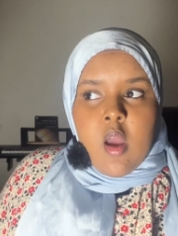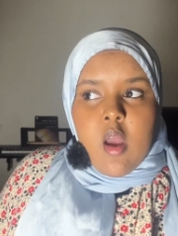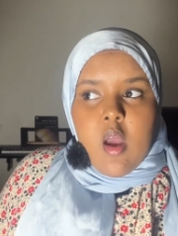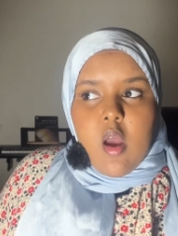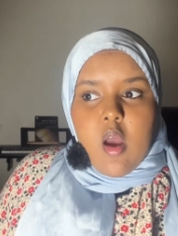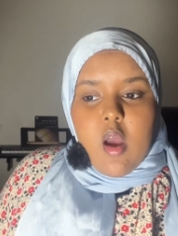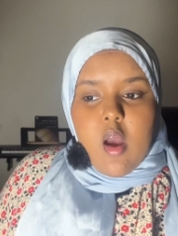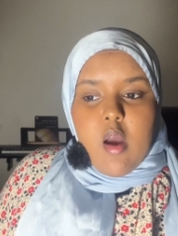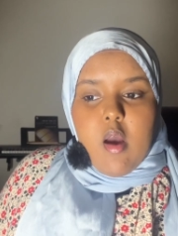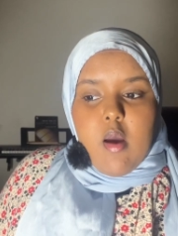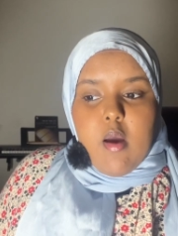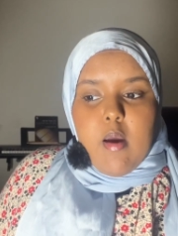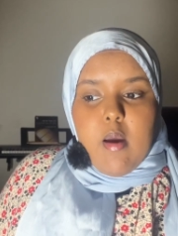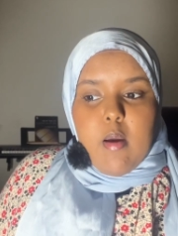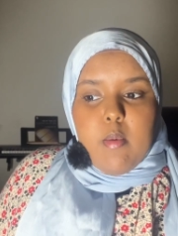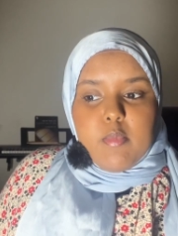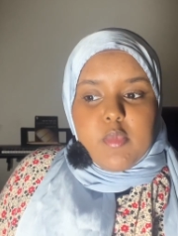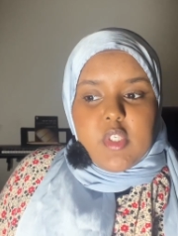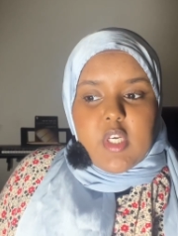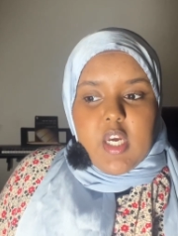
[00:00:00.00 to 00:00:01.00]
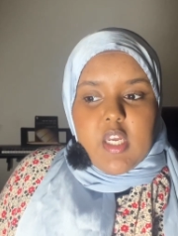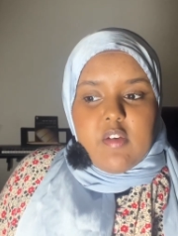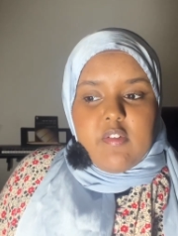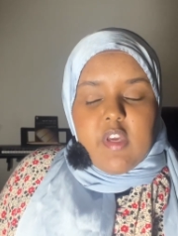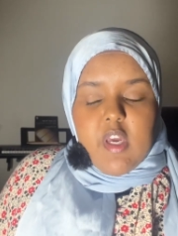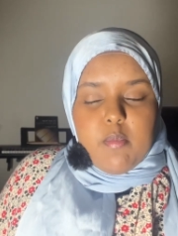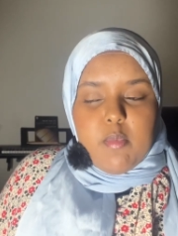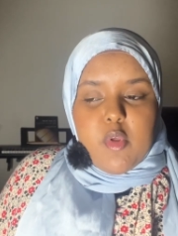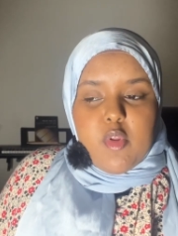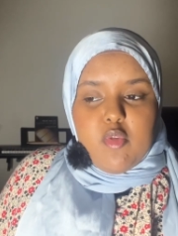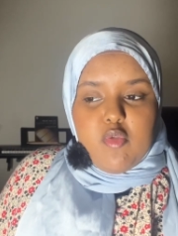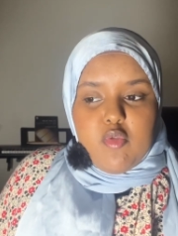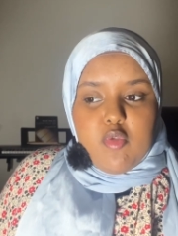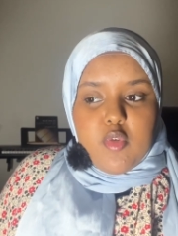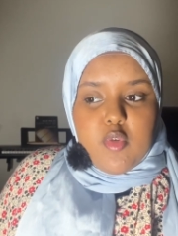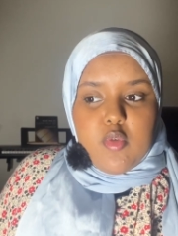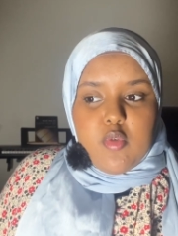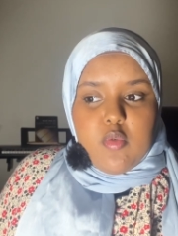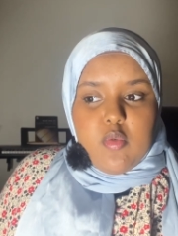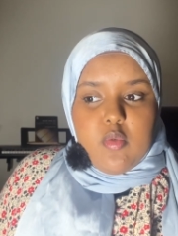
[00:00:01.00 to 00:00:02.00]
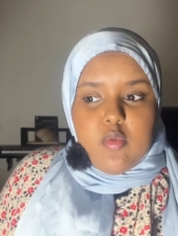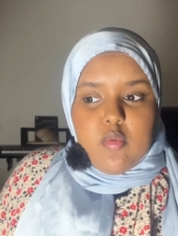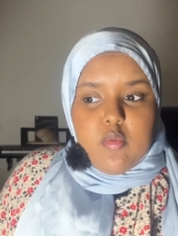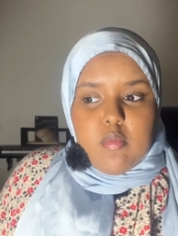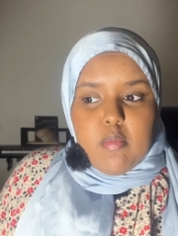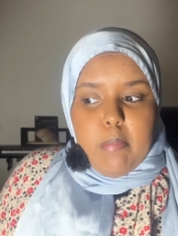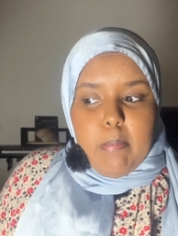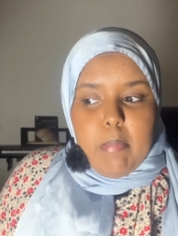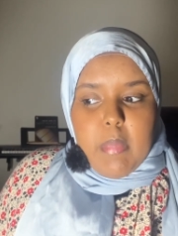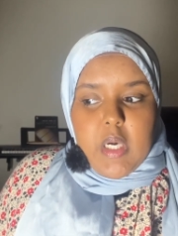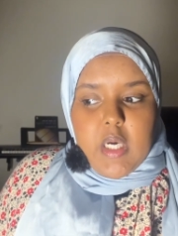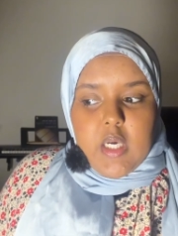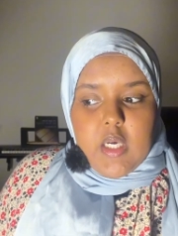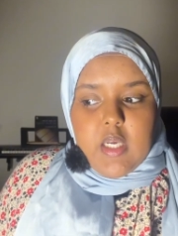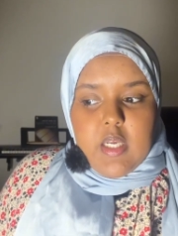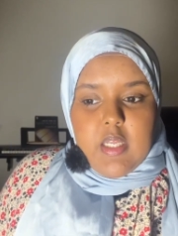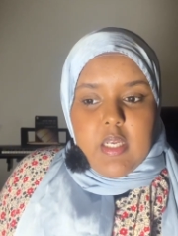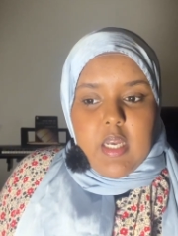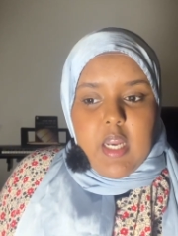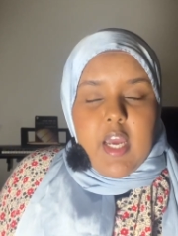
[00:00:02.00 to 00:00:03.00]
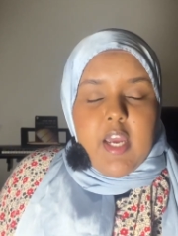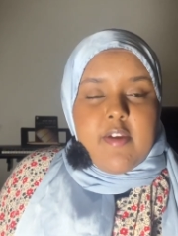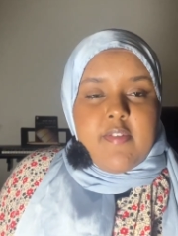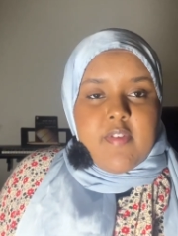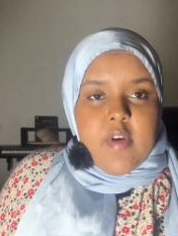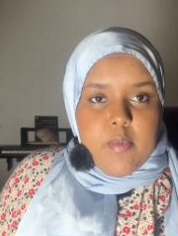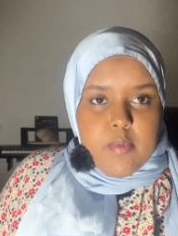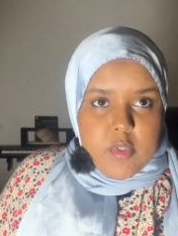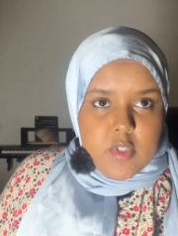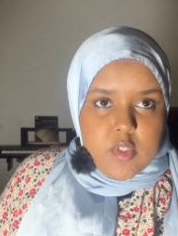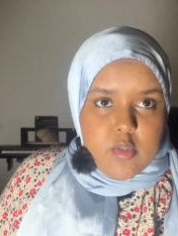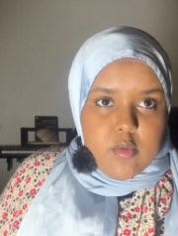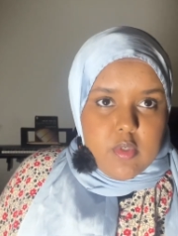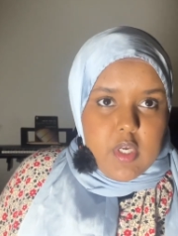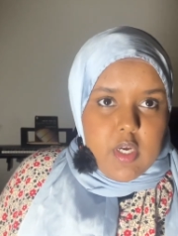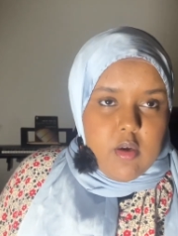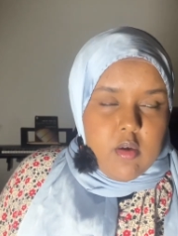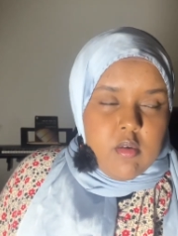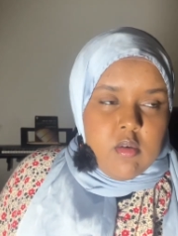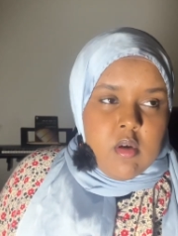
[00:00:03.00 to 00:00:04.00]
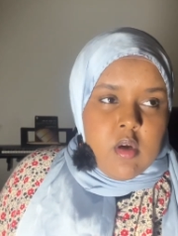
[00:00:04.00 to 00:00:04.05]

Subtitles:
to kind of get me through my life up until now.